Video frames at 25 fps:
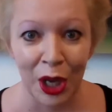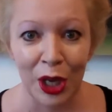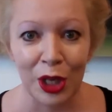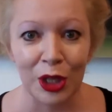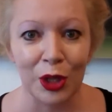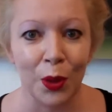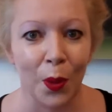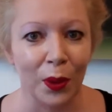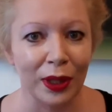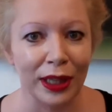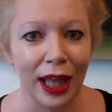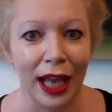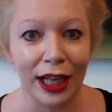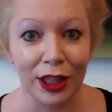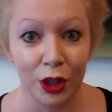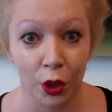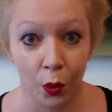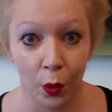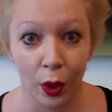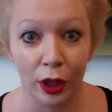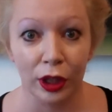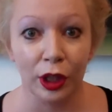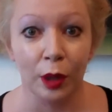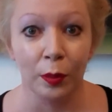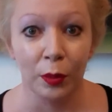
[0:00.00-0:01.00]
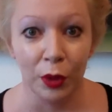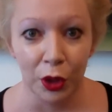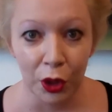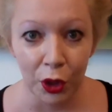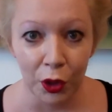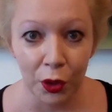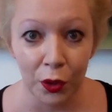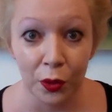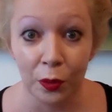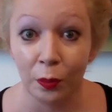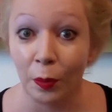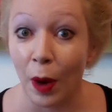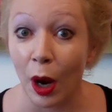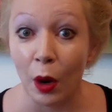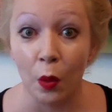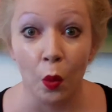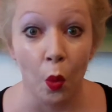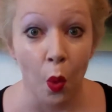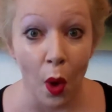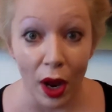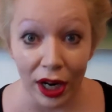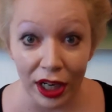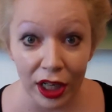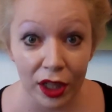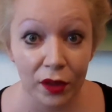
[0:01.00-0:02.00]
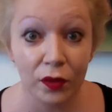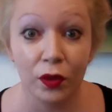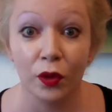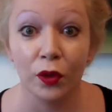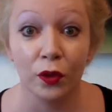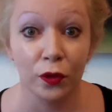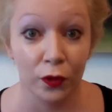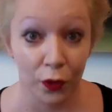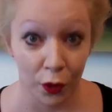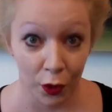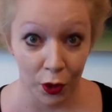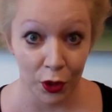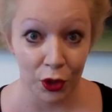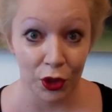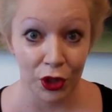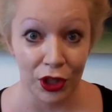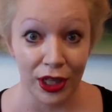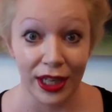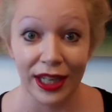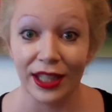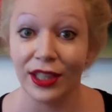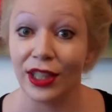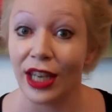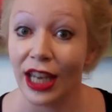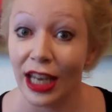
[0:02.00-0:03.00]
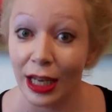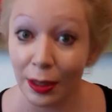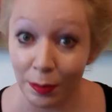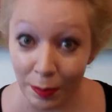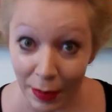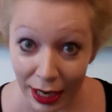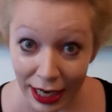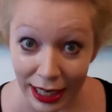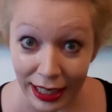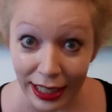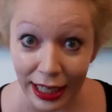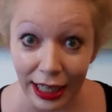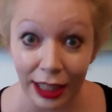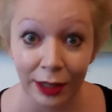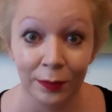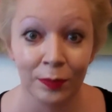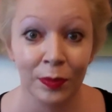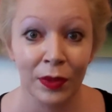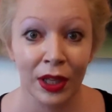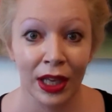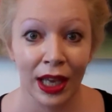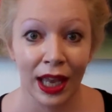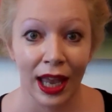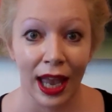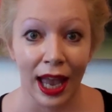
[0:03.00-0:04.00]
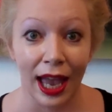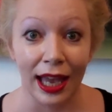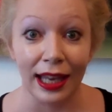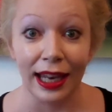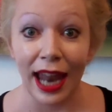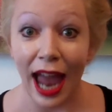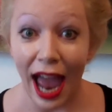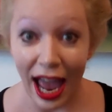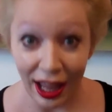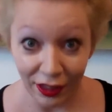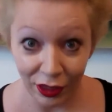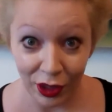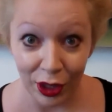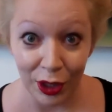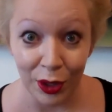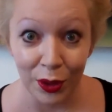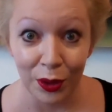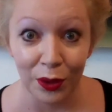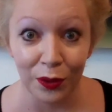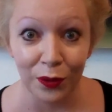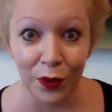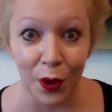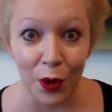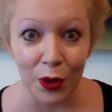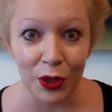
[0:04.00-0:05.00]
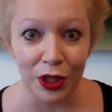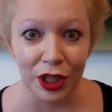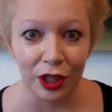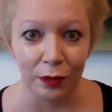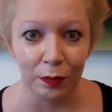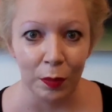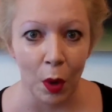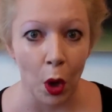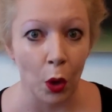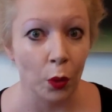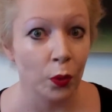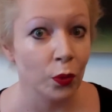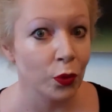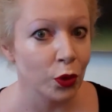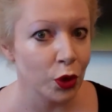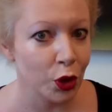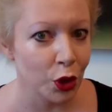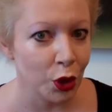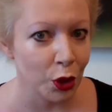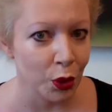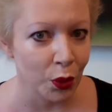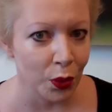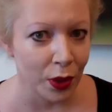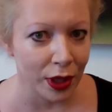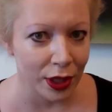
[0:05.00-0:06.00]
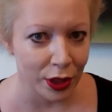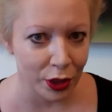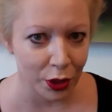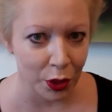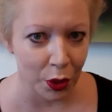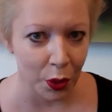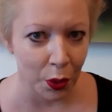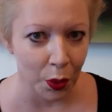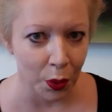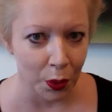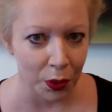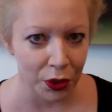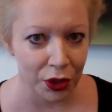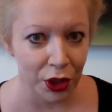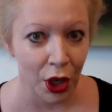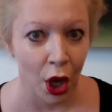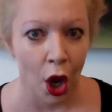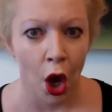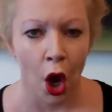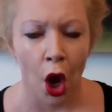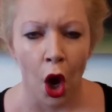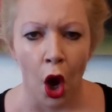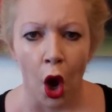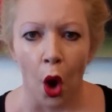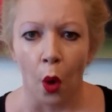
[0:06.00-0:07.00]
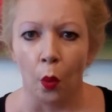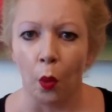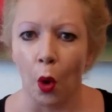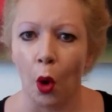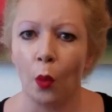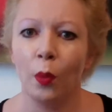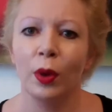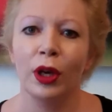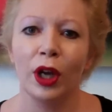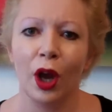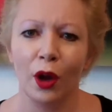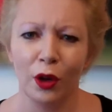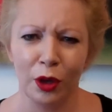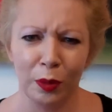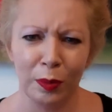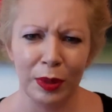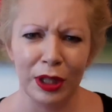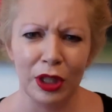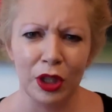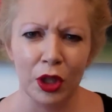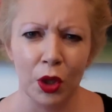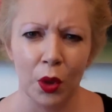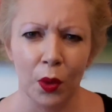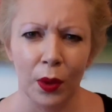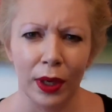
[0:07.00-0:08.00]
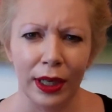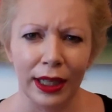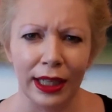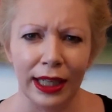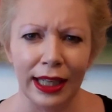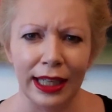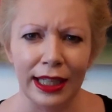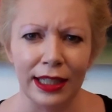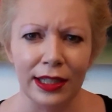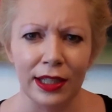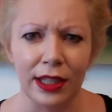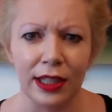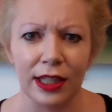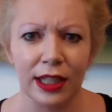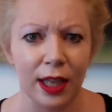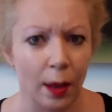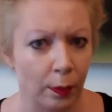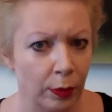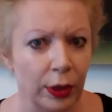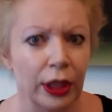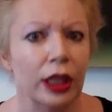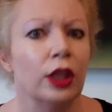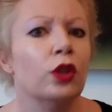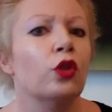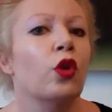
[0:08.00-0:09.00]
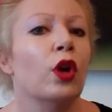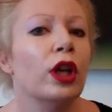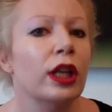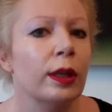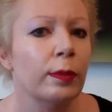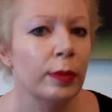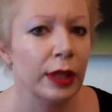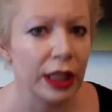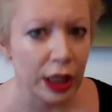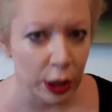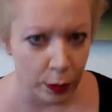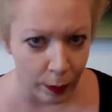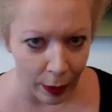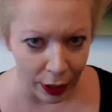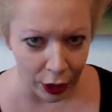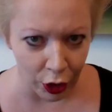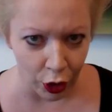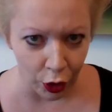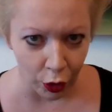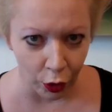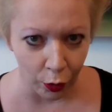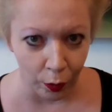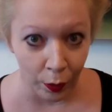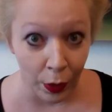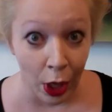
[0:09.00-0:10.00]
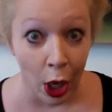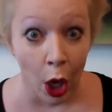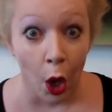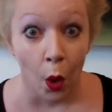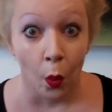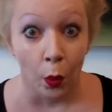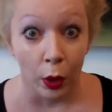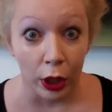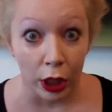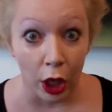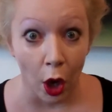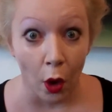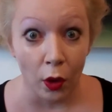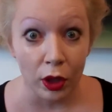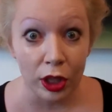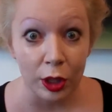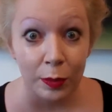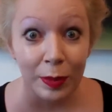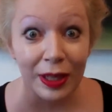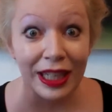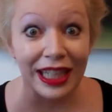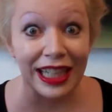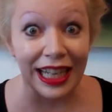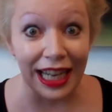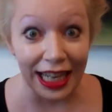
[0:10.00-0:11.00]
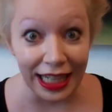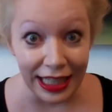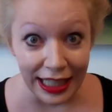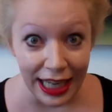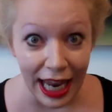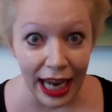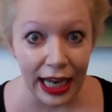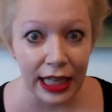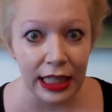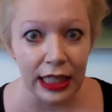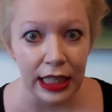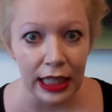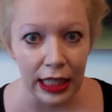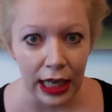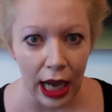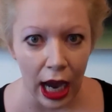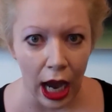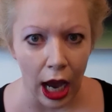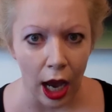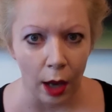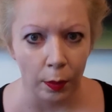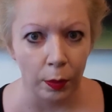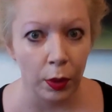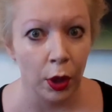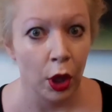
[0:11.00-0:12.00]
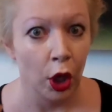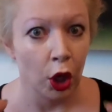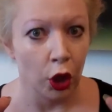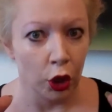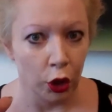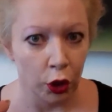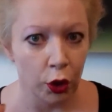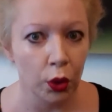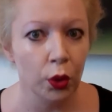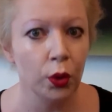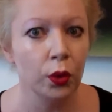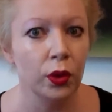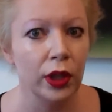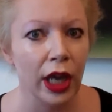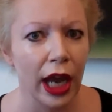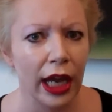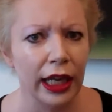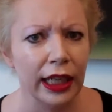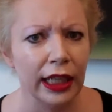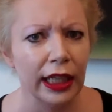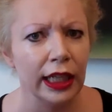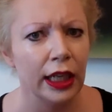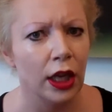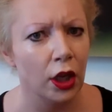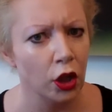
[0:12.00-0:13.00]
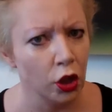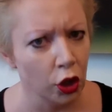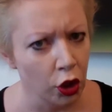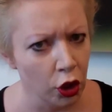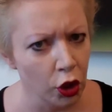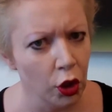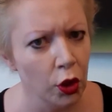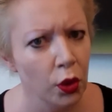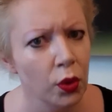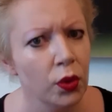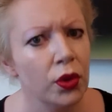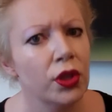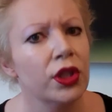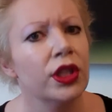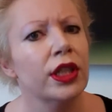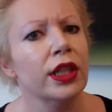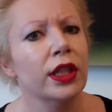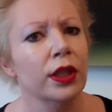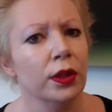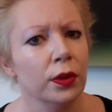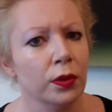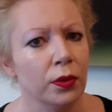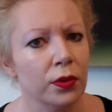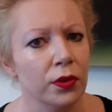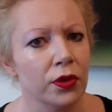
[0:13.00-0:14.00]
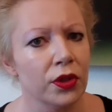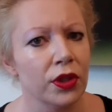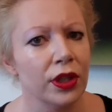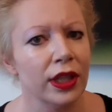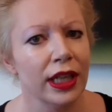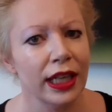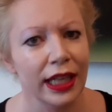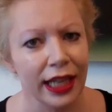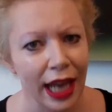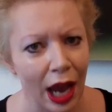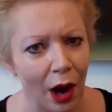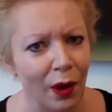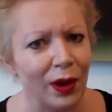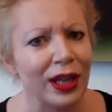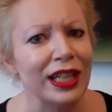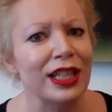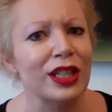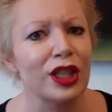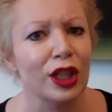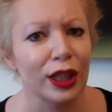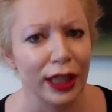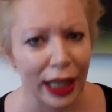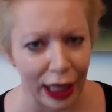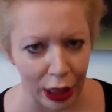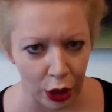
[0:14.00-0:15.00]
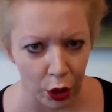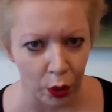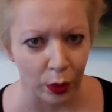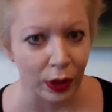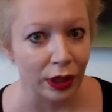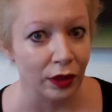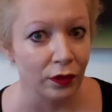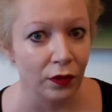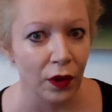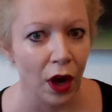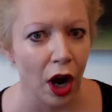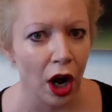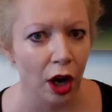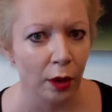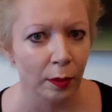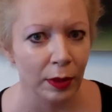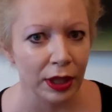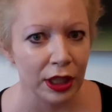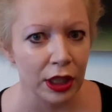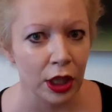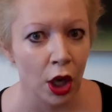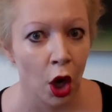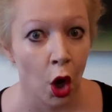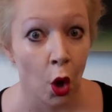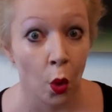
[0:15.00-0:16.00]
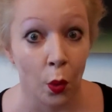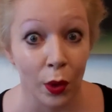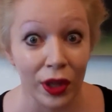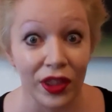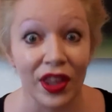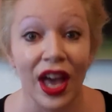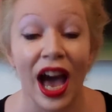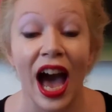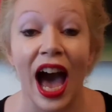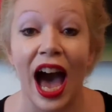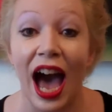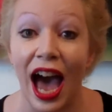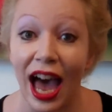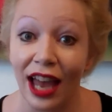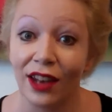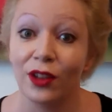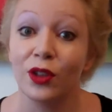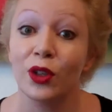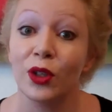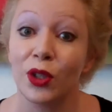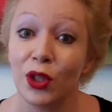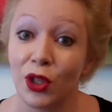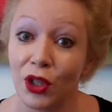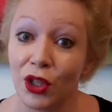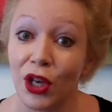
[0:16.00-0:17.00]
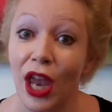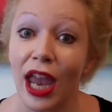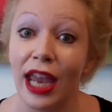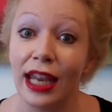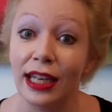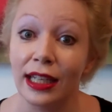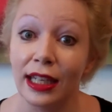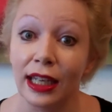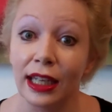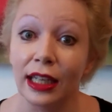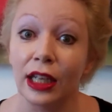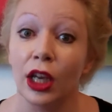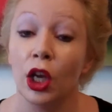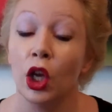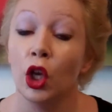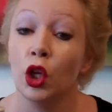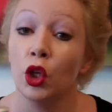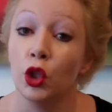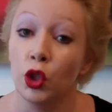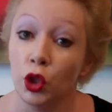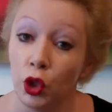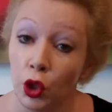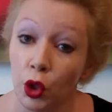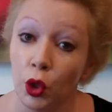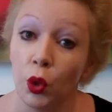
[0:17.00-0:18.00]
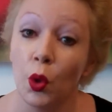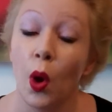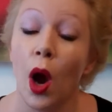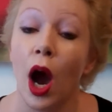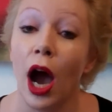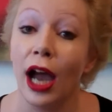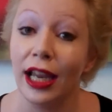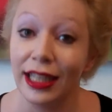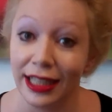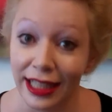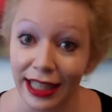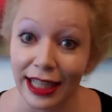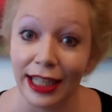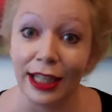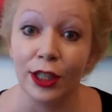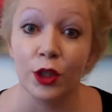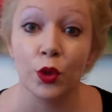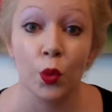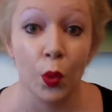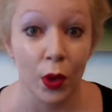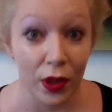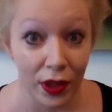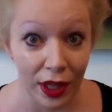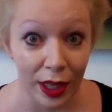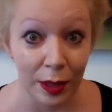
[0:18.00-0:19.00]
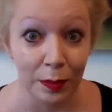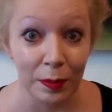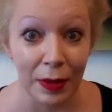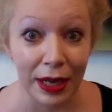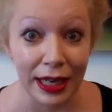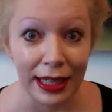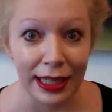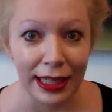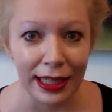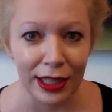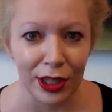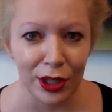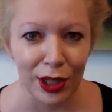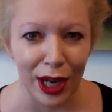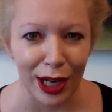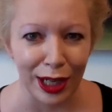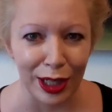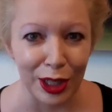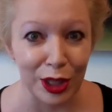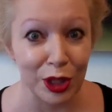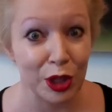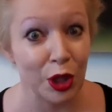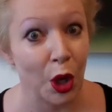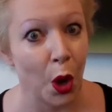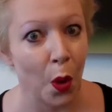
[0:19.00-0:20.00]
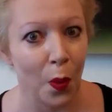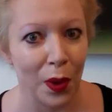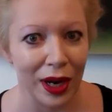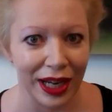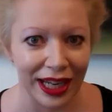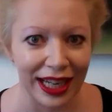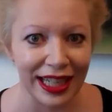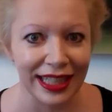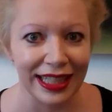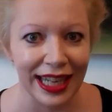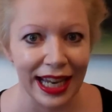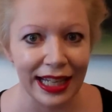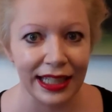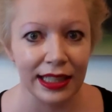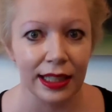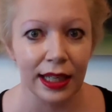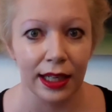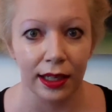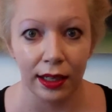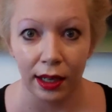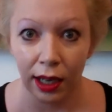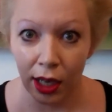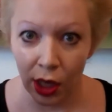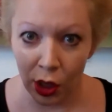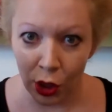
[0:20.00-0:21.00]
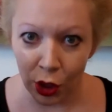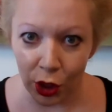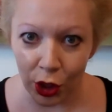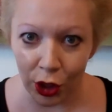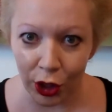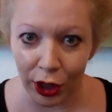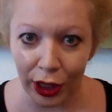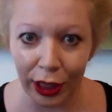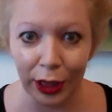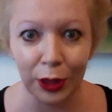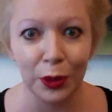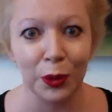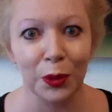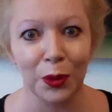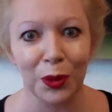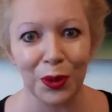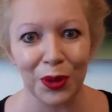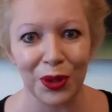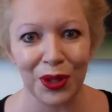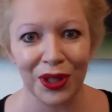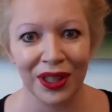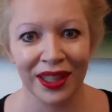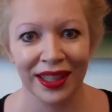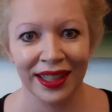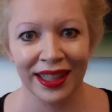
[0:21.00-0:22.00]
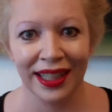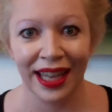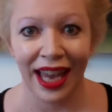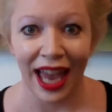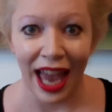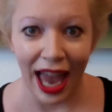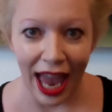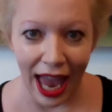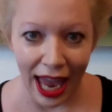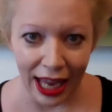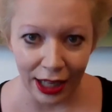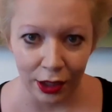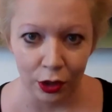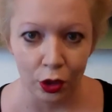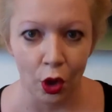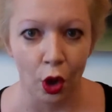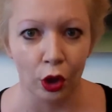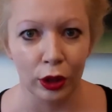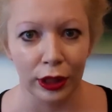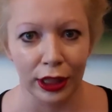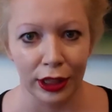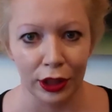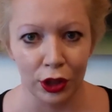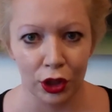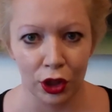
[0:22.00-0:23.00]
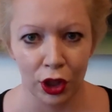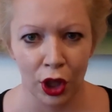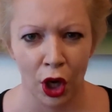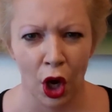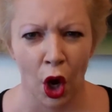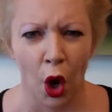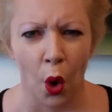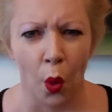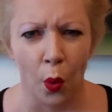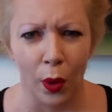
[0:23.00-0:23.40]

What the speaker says: So I'd like to welcome you, my wonderful first years in media and at the University of Bolton, to this course. What we're going to be doing is something incredibly special. We're going to be connecting up you gaining new skills in our intellectual environment with understanding new ideas within media studies. So we're connecting skills and knowledge.